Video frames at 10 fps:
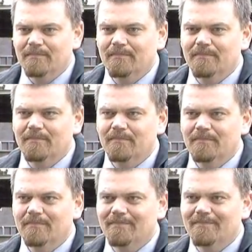
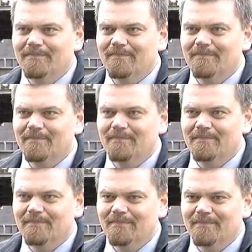
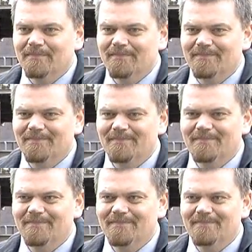
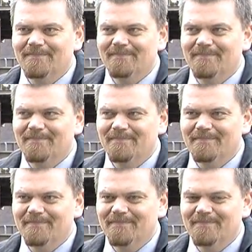
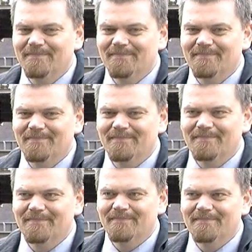[no speech]